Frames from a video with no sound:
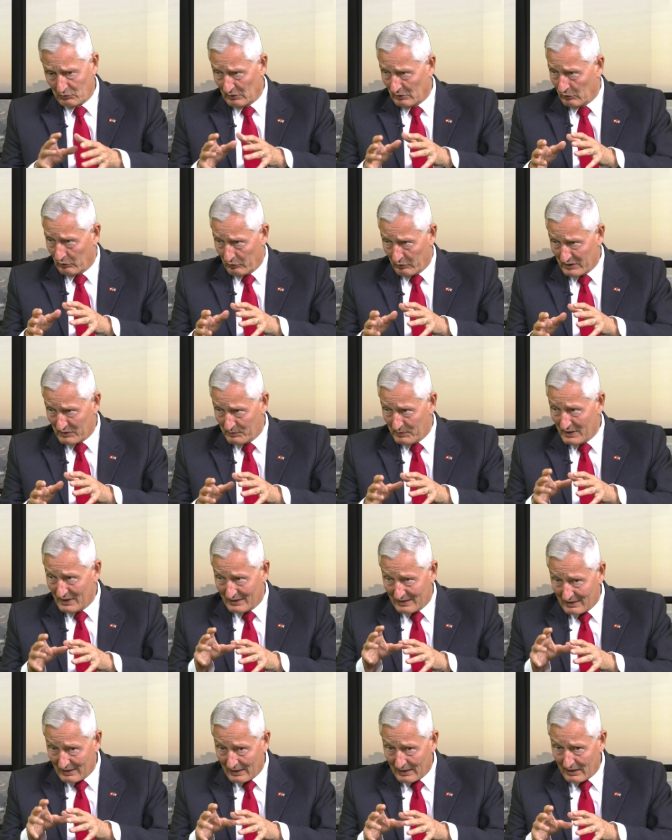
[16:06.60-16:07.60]
will always be
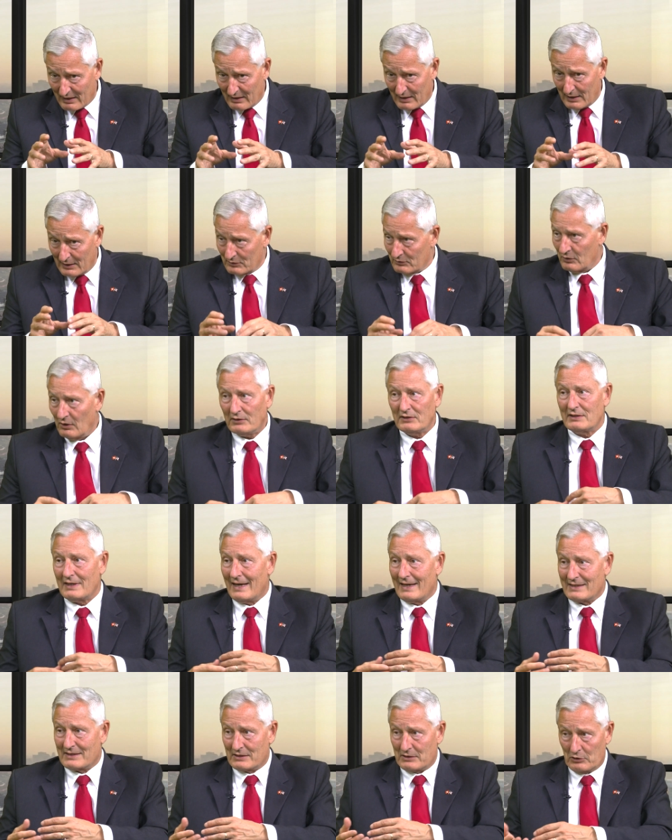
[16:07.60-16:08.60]
there, not
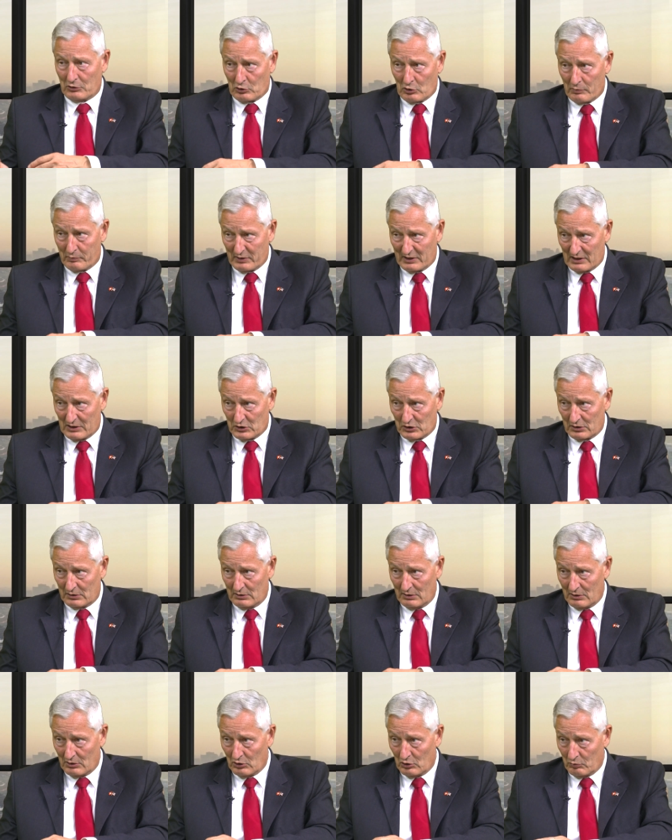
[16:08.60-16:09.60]
as a
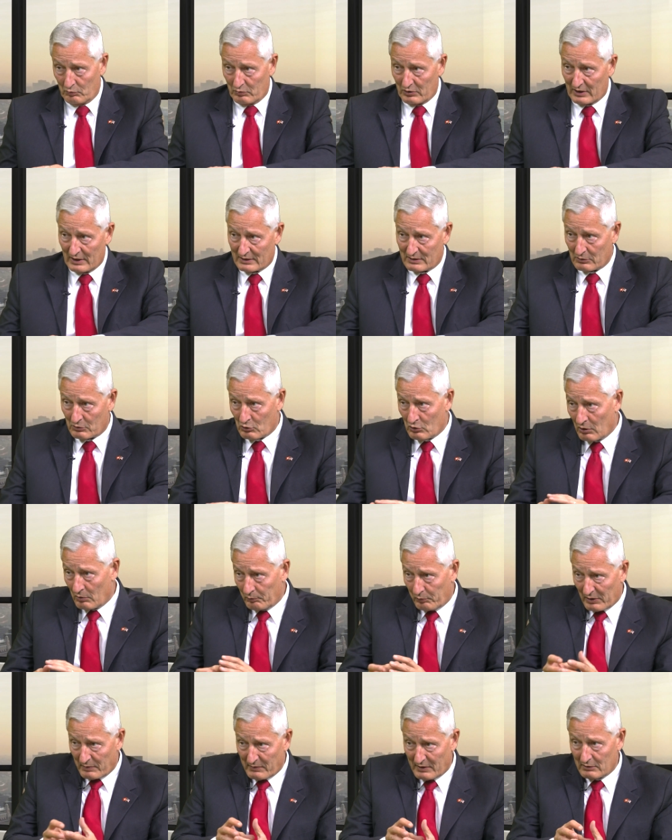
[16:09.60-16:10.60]
competition, but as a
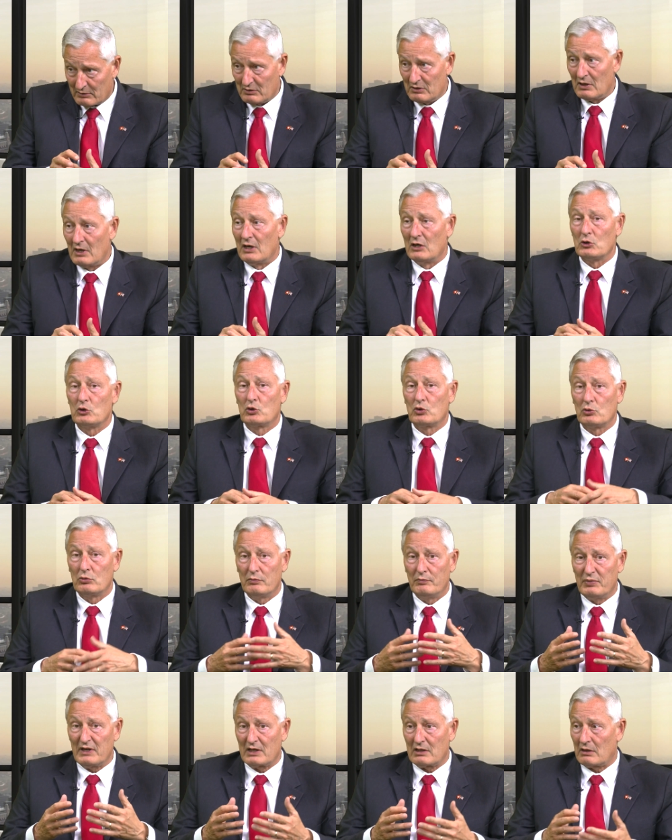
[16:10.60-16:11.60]
complement to
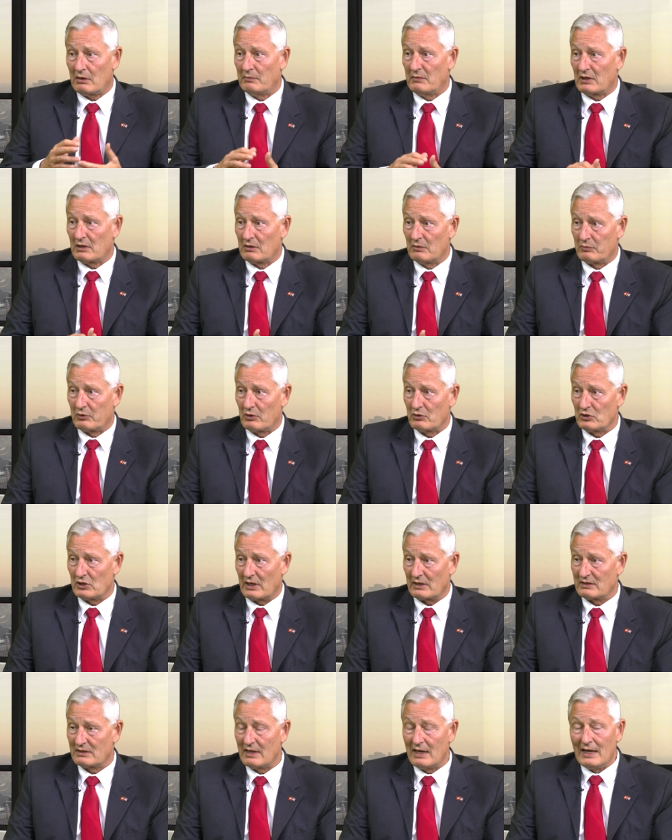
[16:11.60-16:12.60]
bigger American
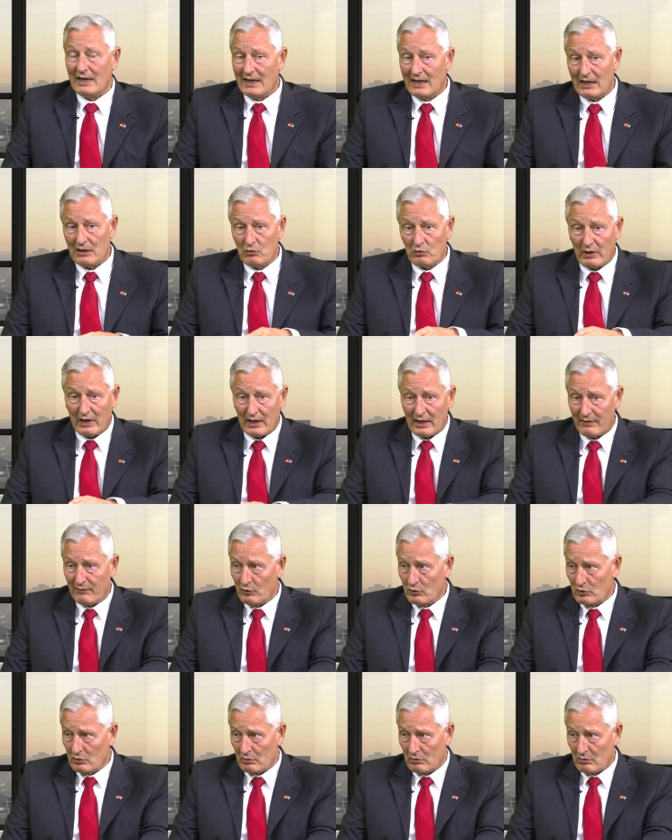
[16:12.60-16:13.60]
projects. And wherever
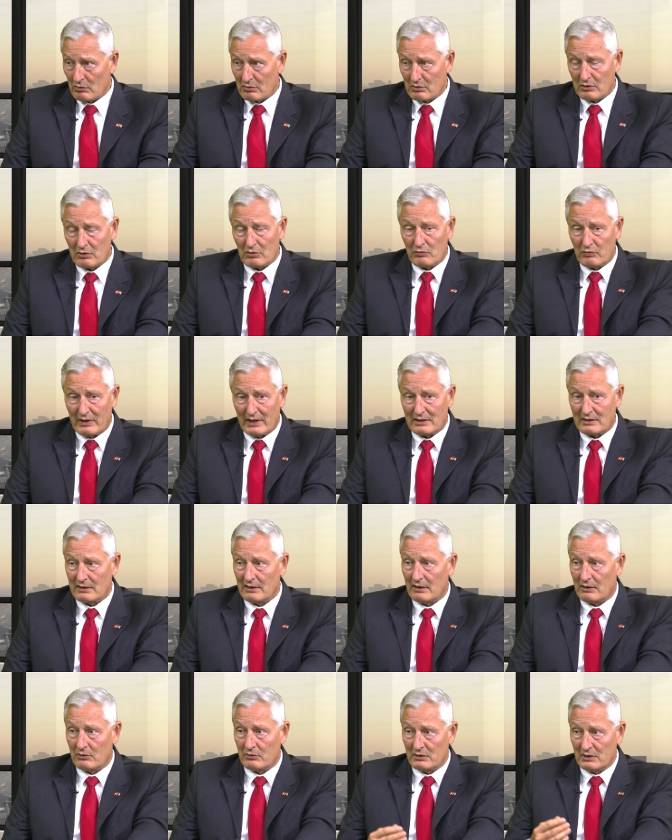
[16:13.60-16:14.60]
you look right
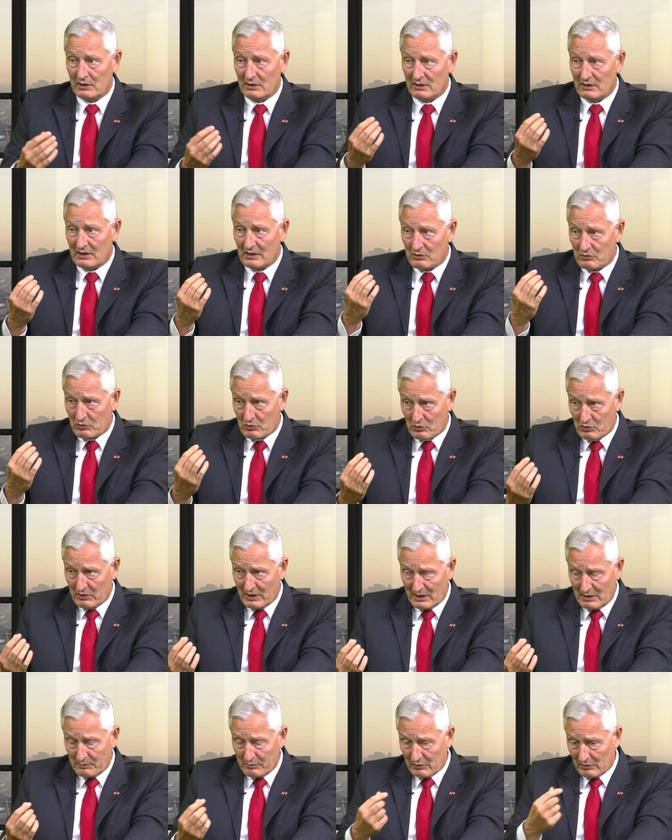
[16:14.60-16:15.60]
now in the
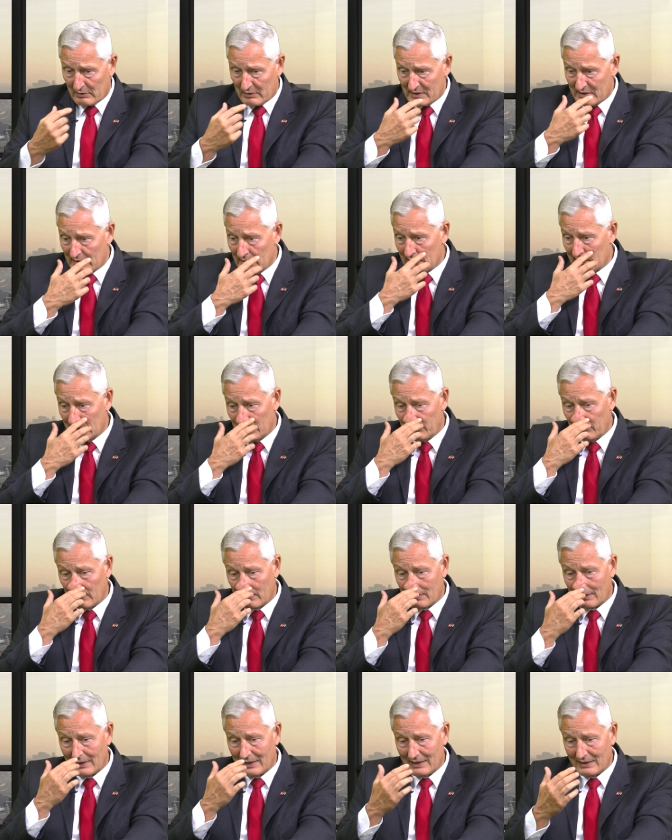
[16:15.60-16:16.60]
incredible
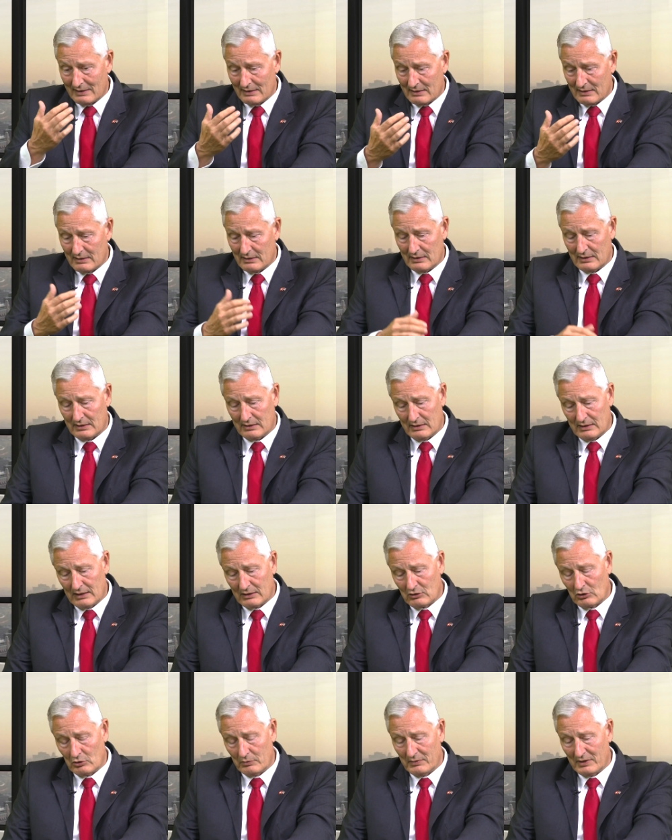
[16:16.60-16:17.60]
scientific and
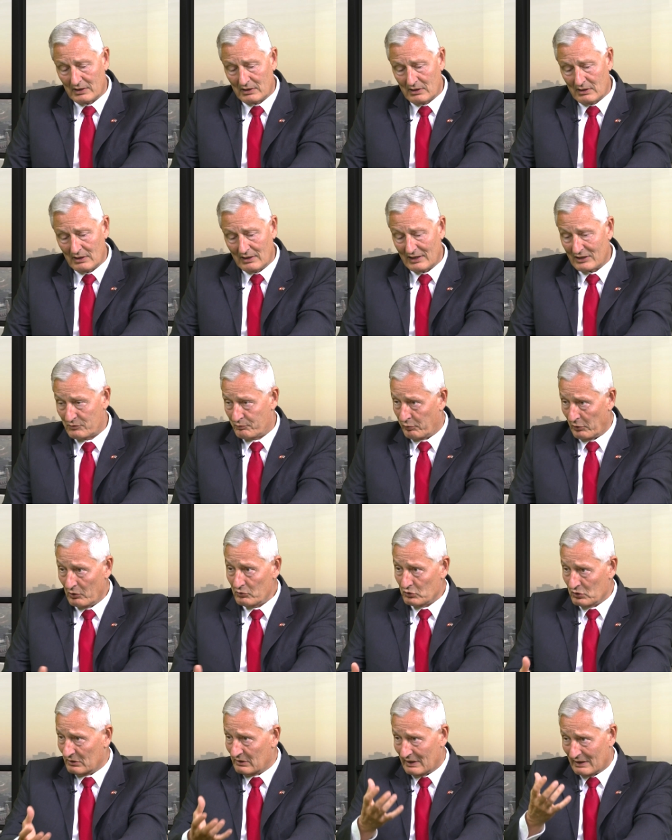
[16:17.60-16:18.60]
economic
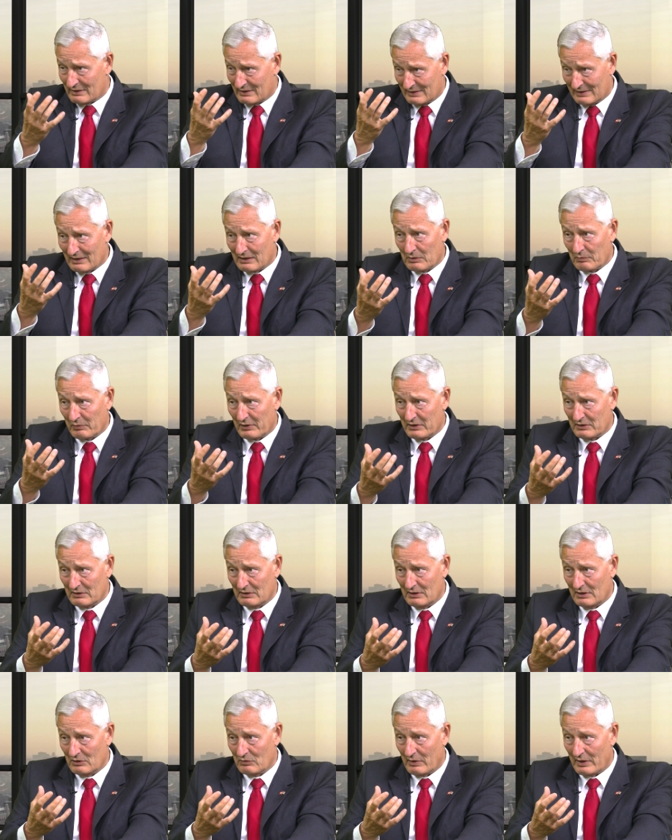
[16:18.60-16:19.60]
explosion that's taking place
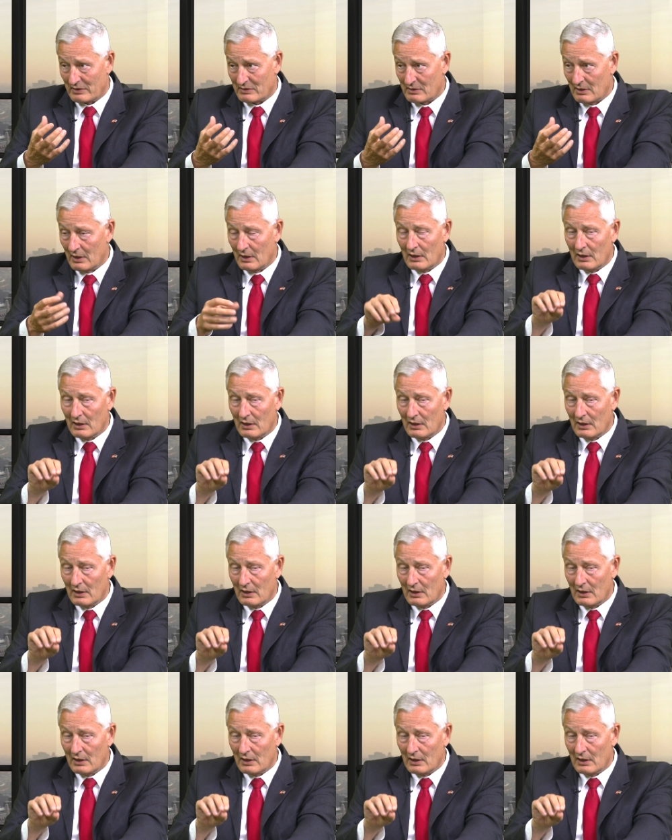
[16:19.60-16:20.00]
in the US,